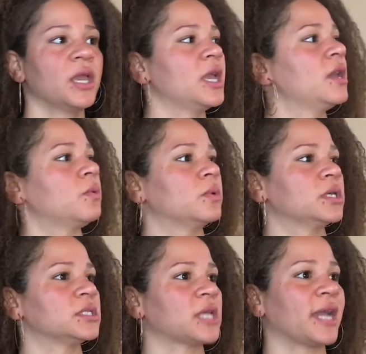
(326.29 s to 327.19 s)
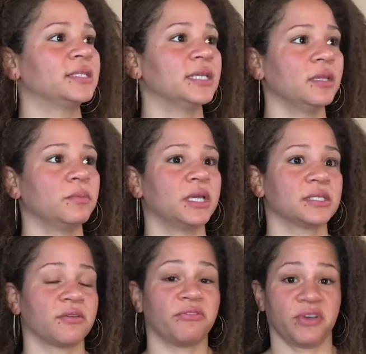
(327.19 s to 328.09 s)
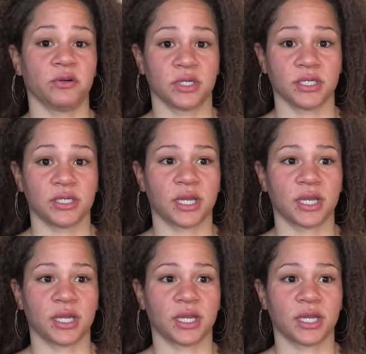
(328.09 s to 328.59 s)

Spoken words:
It was, I did it because it felt good.